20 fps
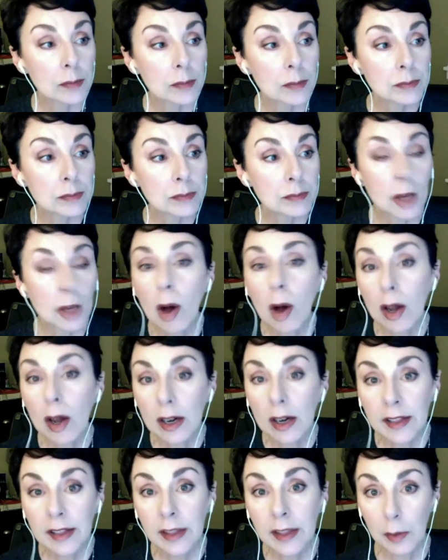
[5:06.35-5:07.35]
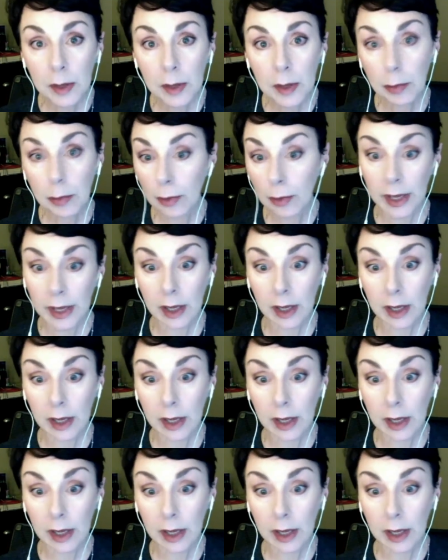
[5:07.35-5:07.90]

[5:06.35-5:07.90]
commodity that we bring.